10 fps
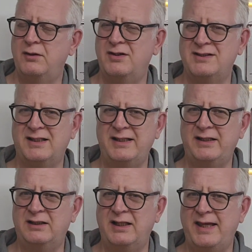There's a
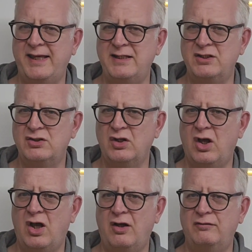little hint
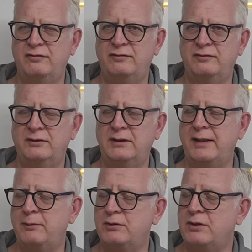of,
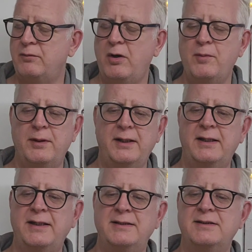like it was an aroma, a
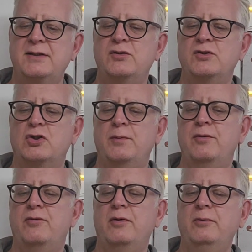little hint of citrus
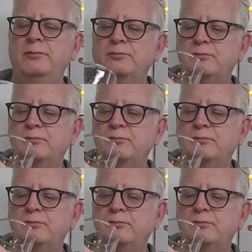coming through.